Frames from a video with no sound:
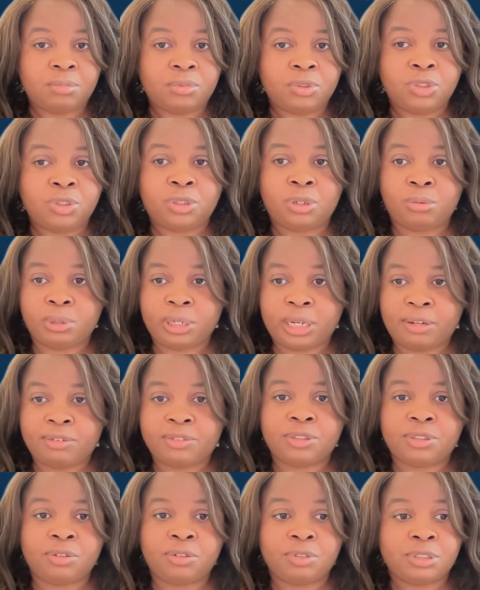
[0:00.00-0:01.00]
Sure, we have
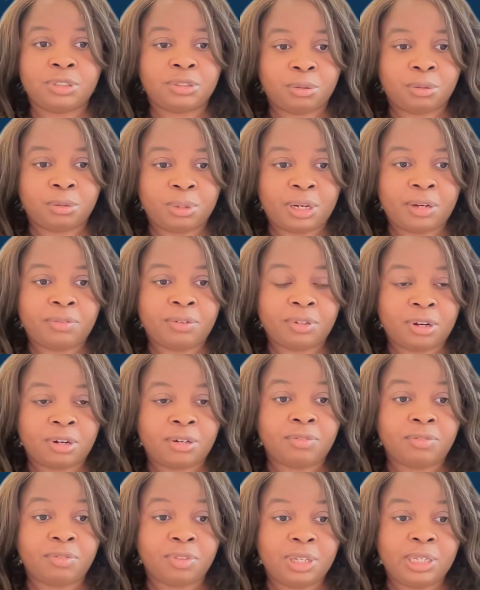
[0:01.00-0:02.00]
surveys, sure, we have a lot
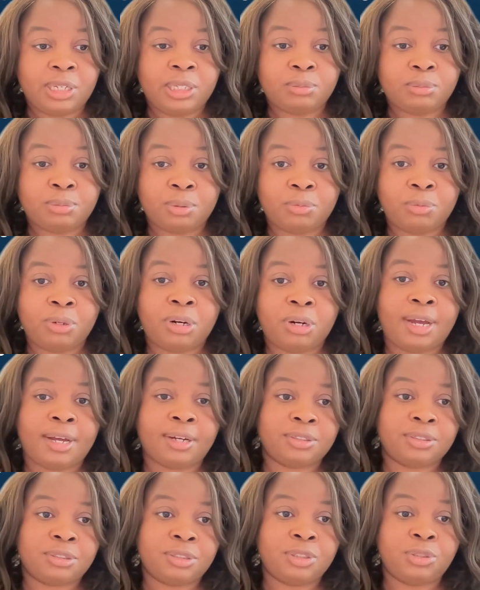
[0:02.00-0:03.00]
of things, but we're
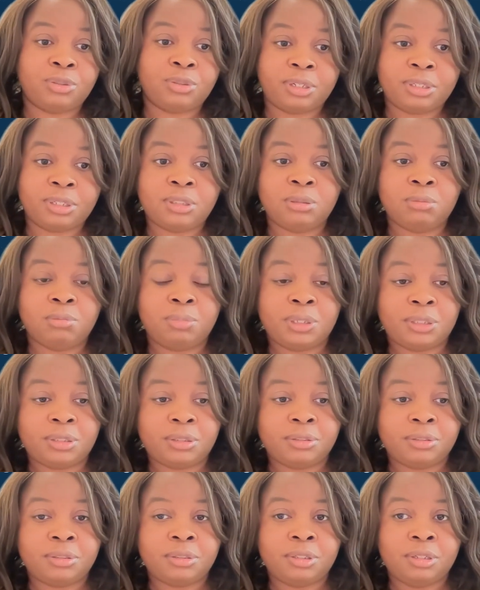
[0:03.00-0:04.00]
actually trying to
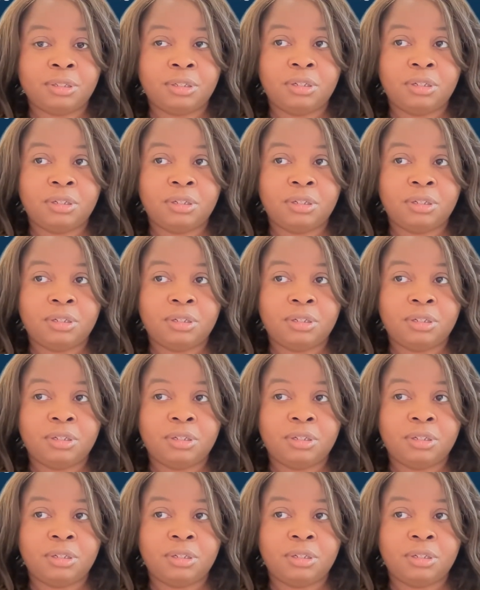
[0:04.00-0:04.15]
build